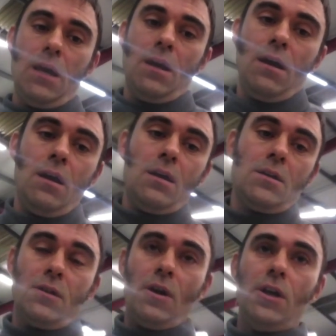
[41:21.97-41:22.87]
Yeah.
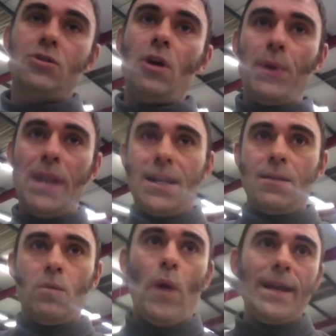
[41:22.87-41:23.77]
So you're dropping that
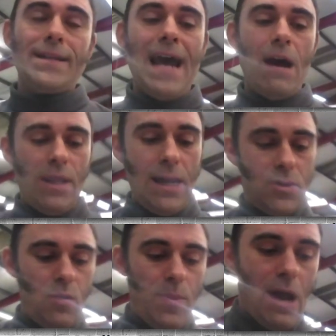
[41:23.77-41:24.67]
weight down then
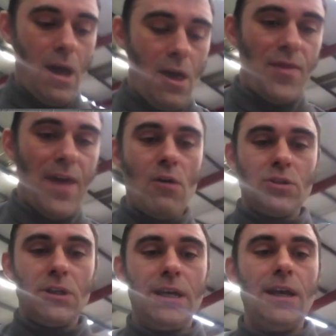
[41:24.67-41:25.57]
to about a
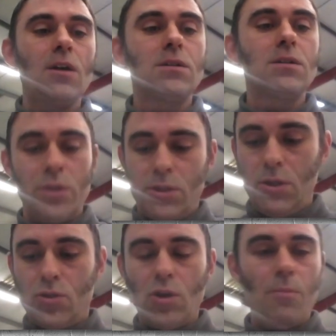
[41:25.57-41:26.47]
thousand kilos once
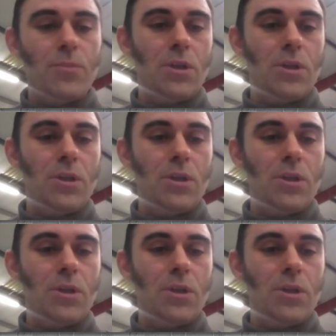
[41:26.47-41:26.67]
you drop